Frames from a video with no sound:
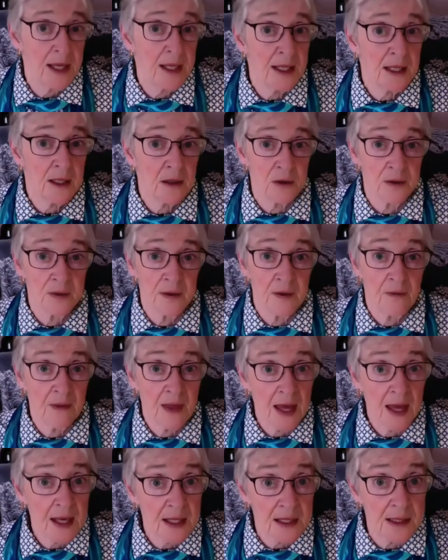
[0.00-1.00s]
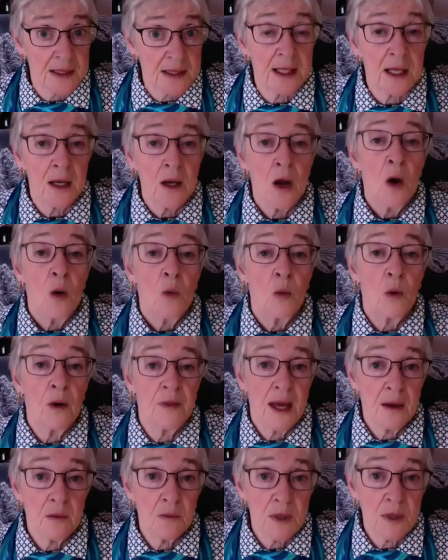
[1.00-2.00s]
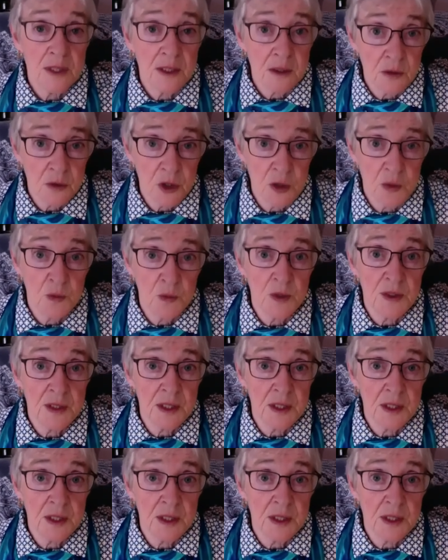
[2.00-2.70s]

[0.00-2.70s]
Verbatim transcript: here, and that, that is when that resolution was